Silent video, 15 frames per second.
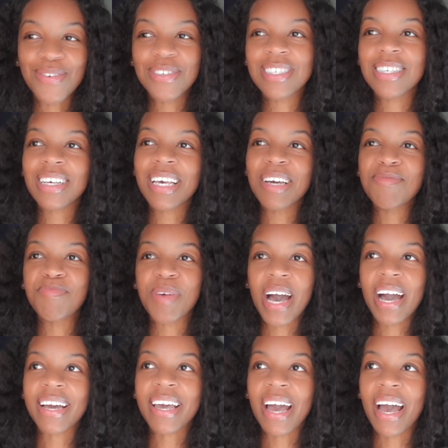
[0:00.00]
I was looking
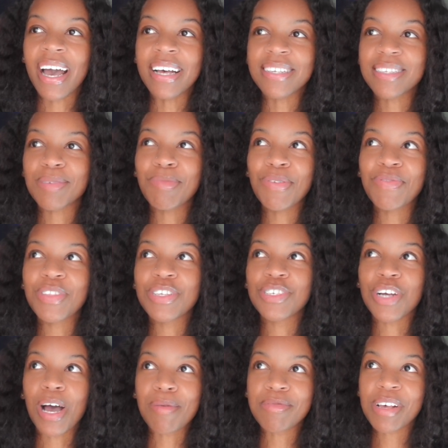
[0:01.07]
back at some of the
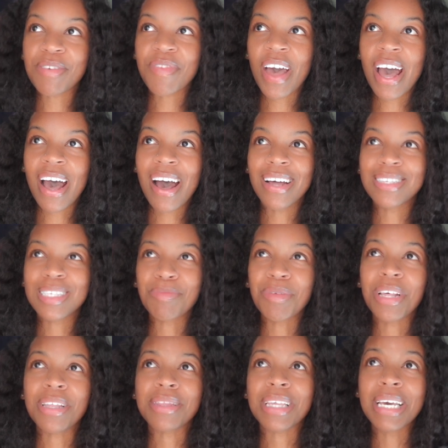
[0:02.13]
jobs I've had, some
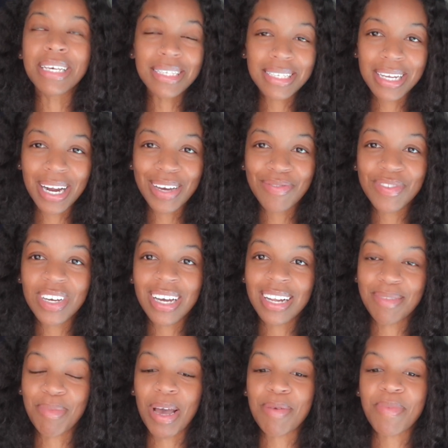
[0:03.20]
of the things that I've done
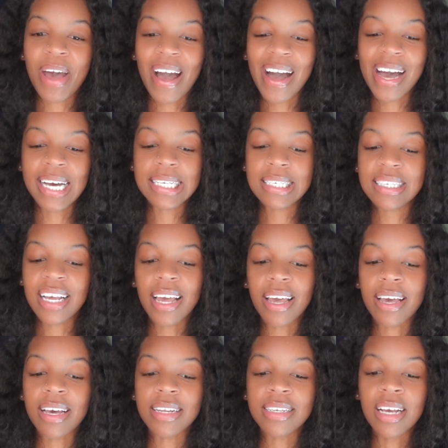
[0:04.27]
in my past,
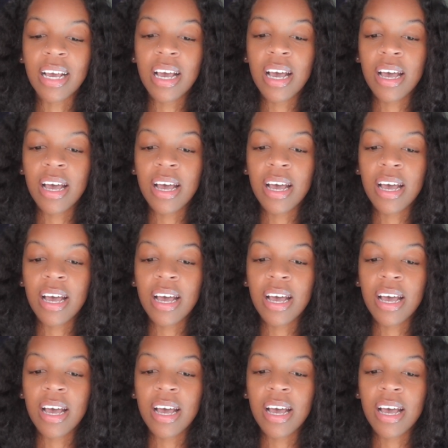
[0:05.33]
and